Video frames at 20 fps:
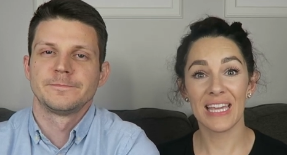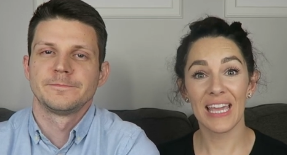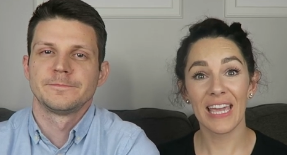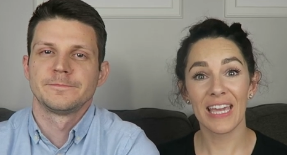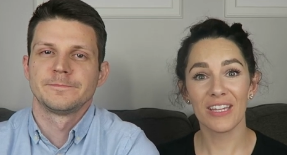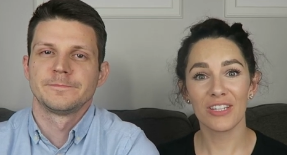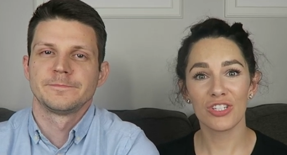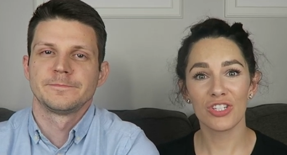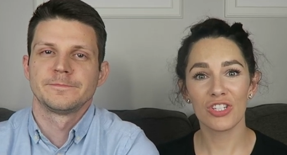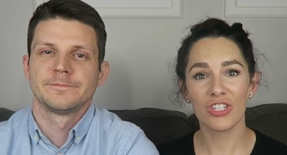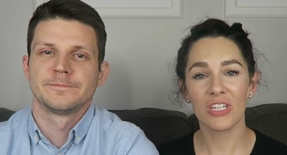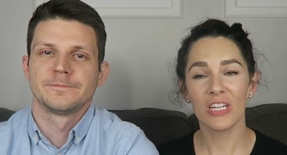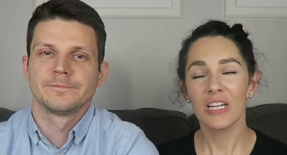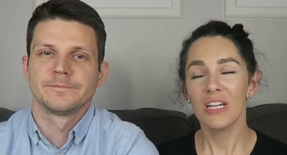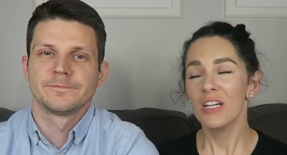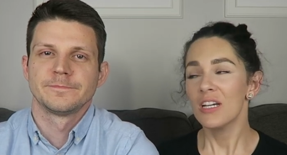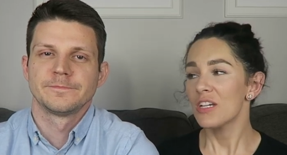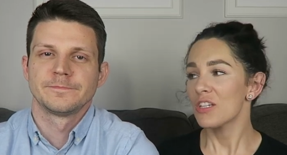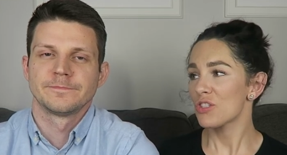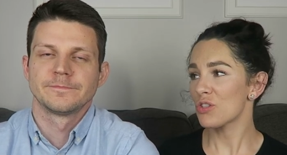Speaker 1: engaged.
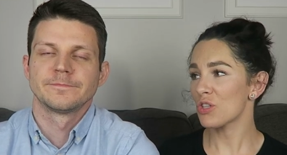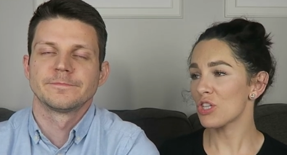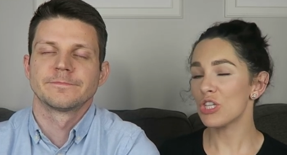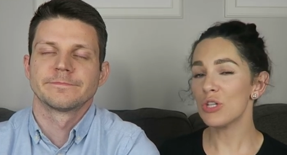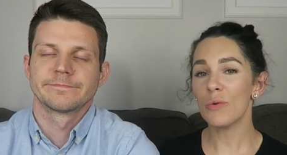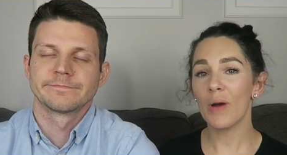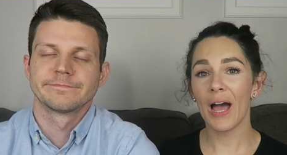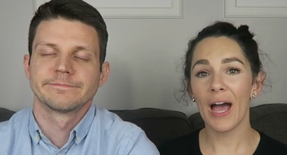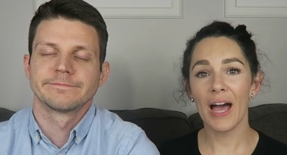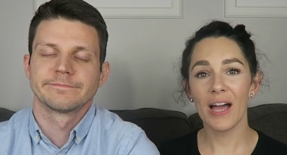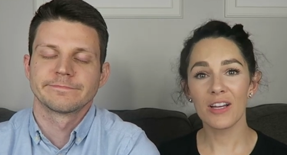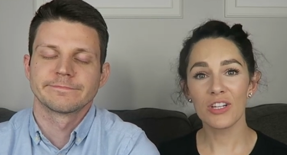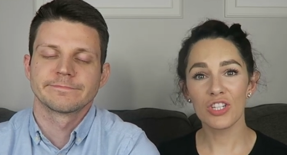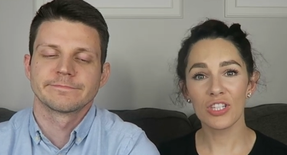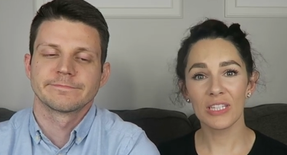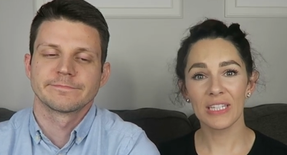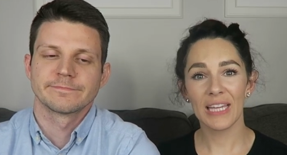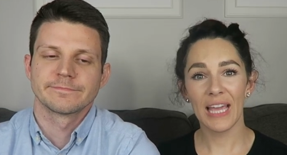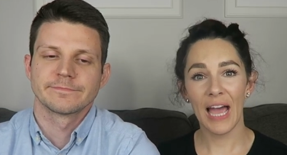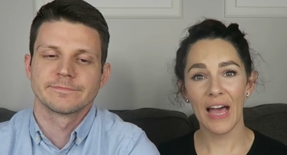So you
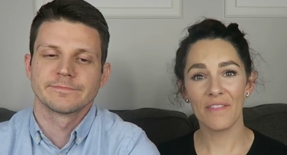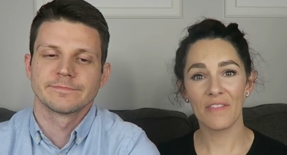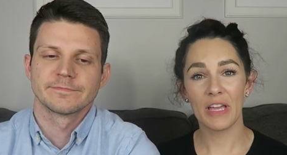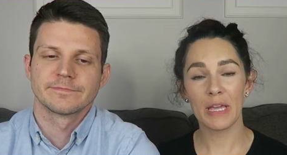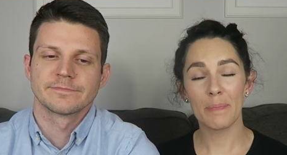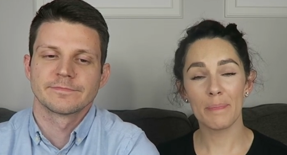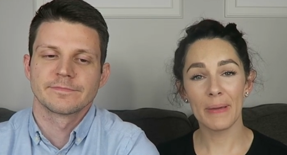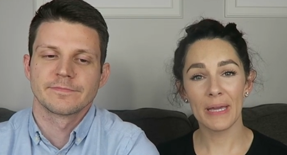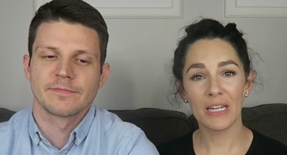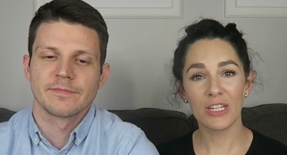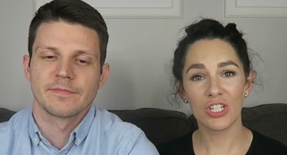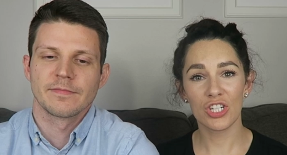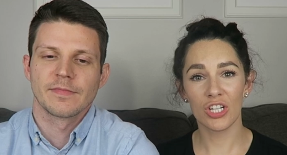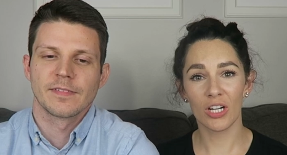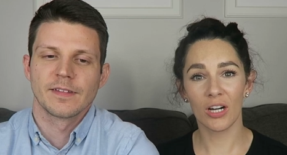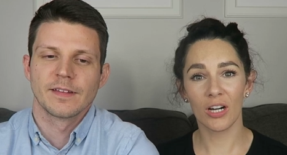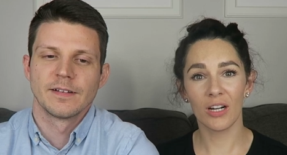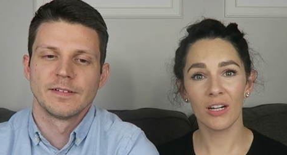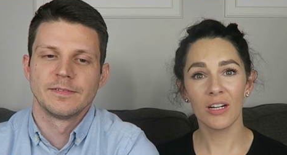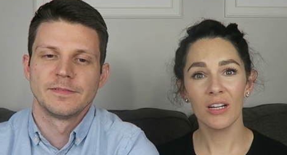actually have a
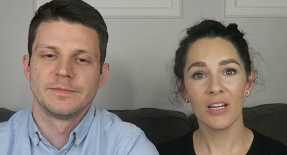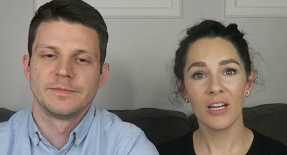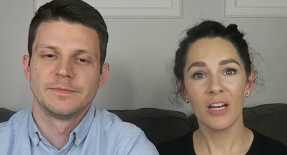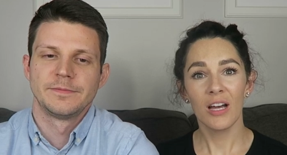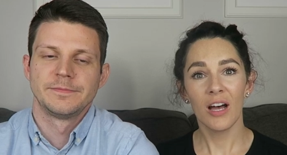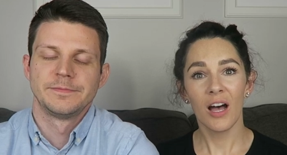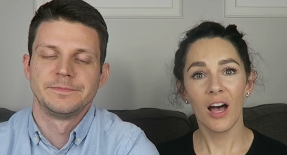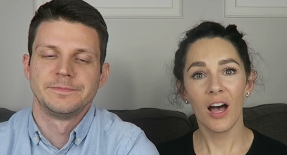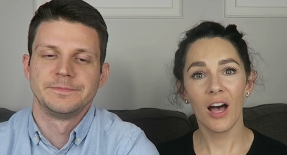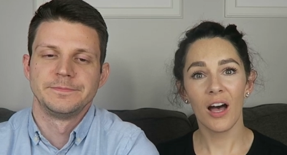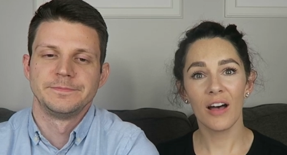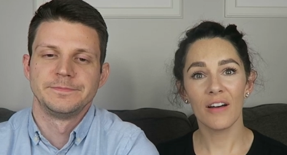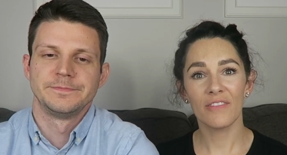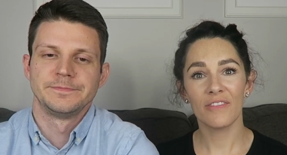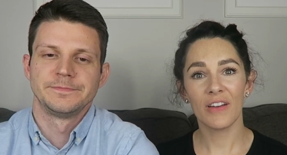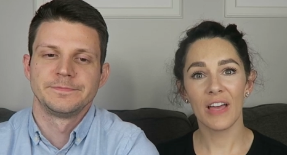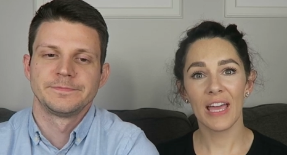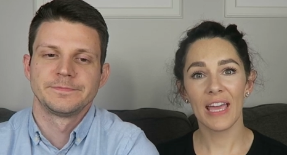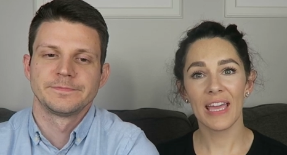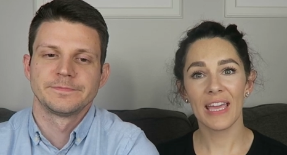picture mm-hmm. of
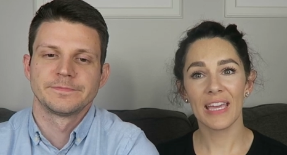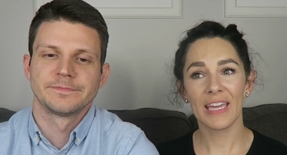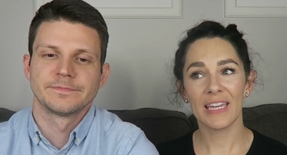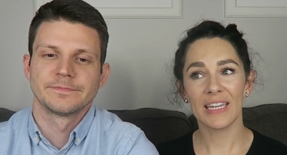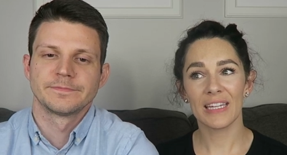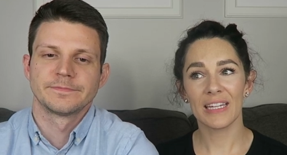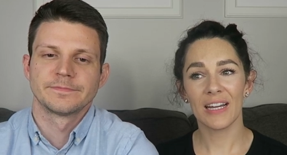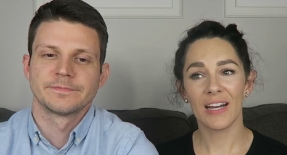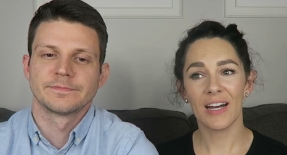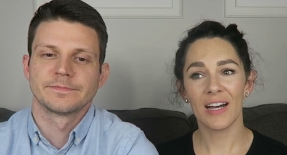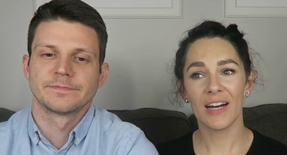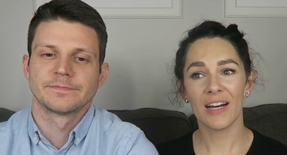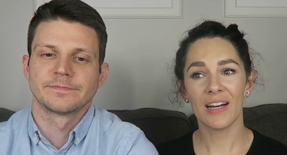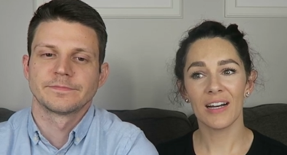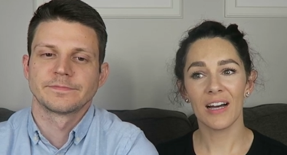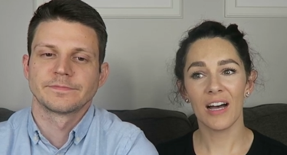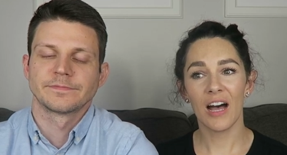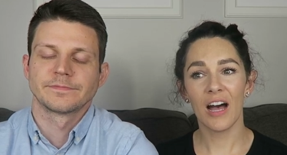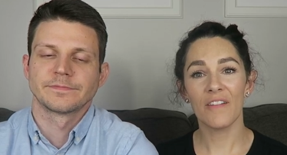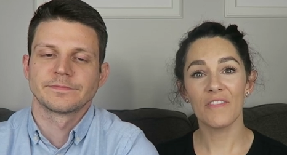a uh,
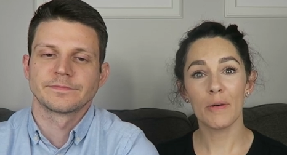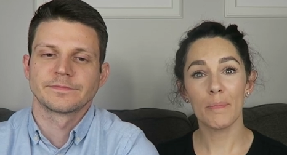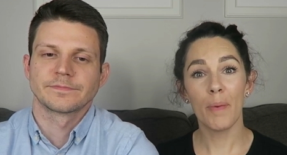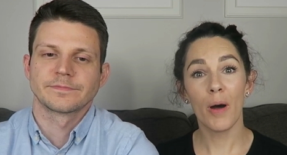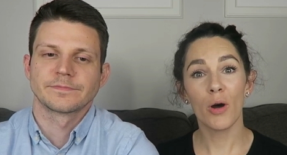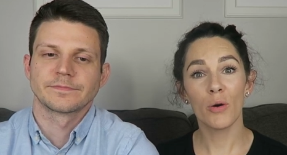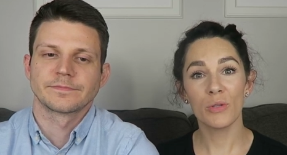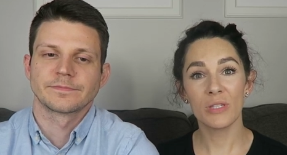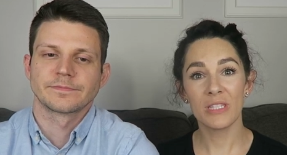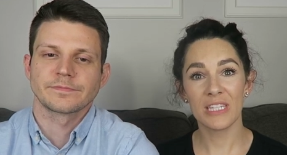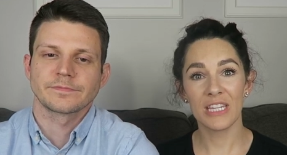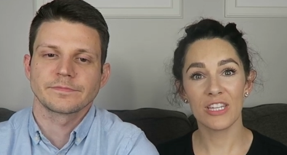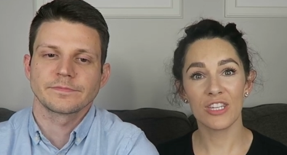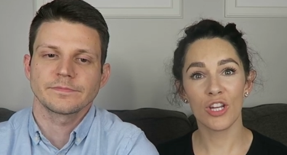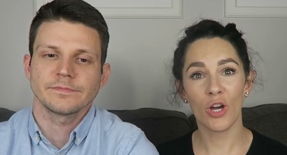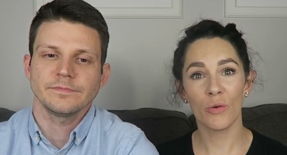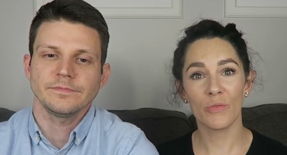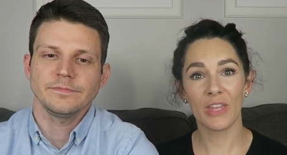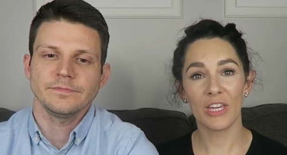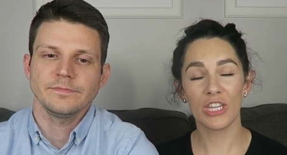of a post-it
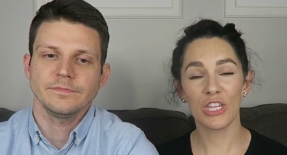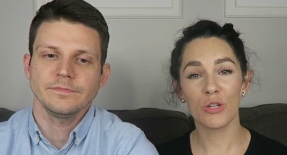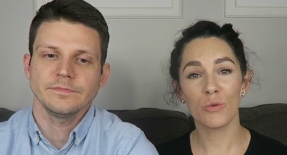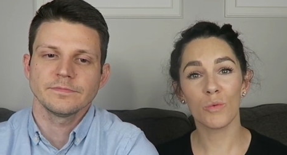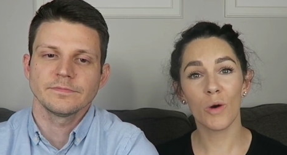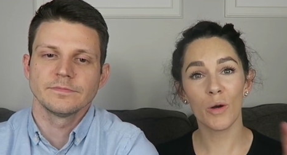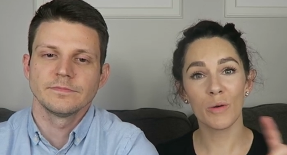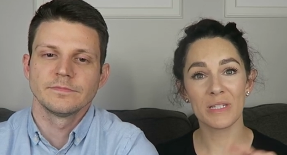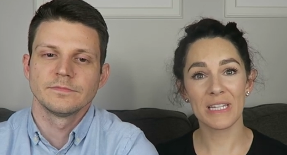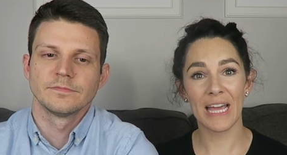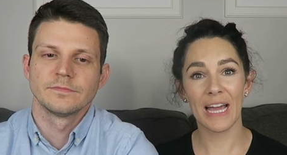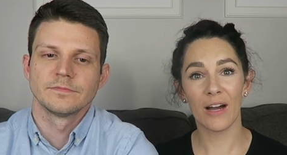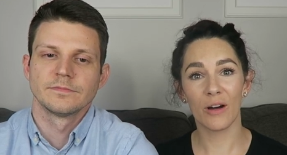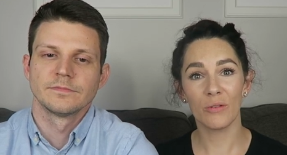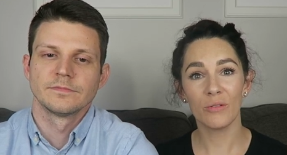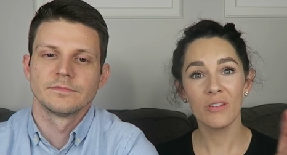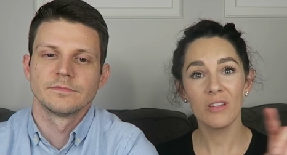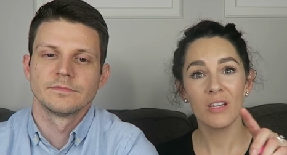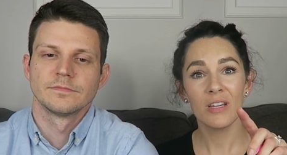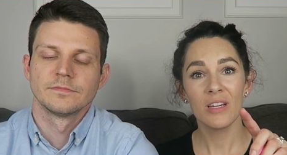note that you wrote
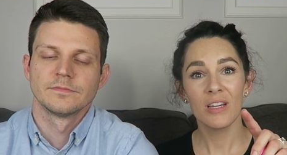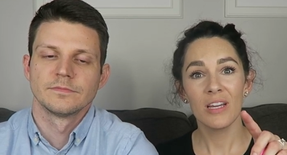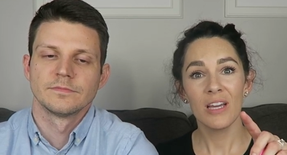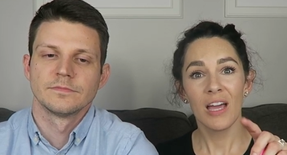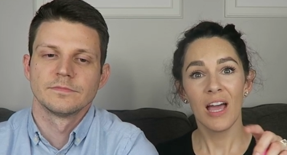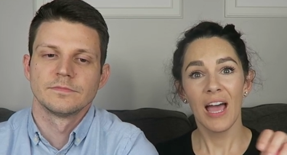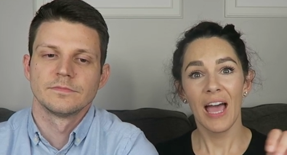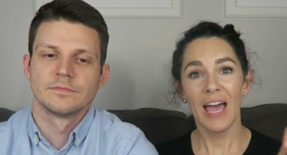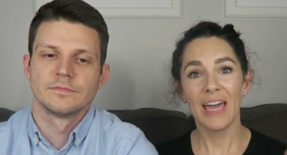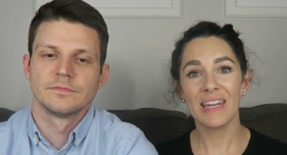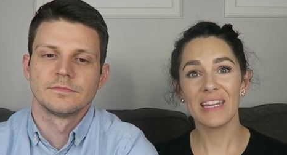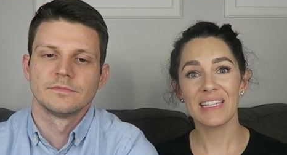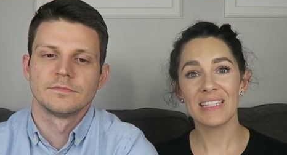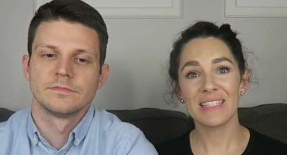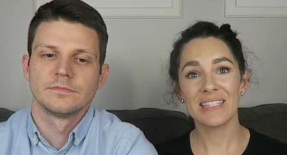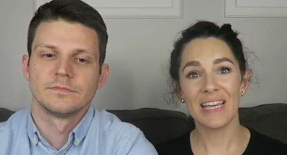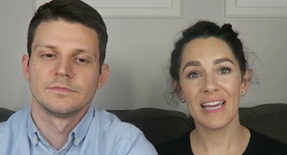down and it